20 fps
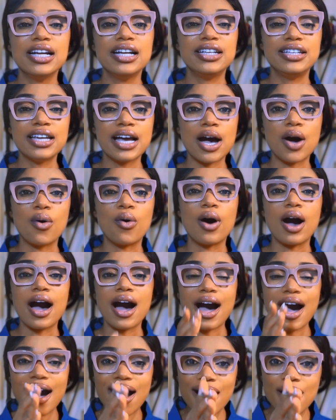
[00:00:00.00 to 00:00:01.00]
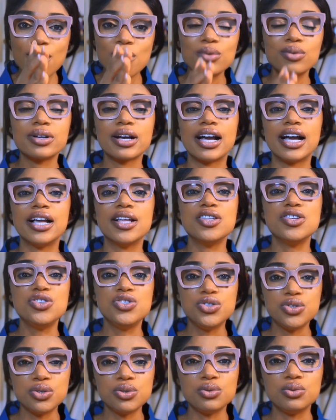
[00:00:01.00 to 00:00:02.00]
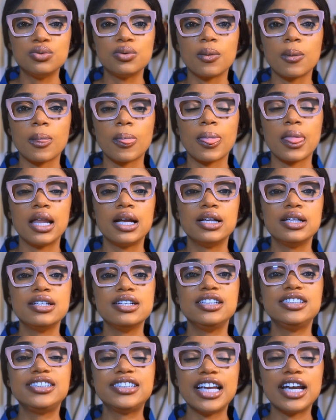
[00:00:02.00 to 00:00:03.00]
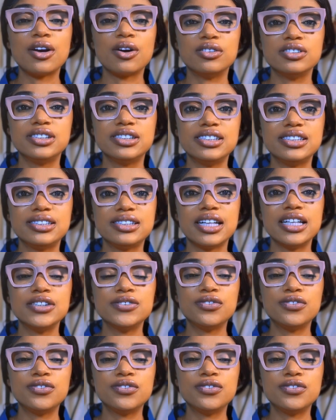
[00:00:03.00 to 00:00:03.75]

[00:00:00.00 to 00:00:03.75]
now how can you stay consistent?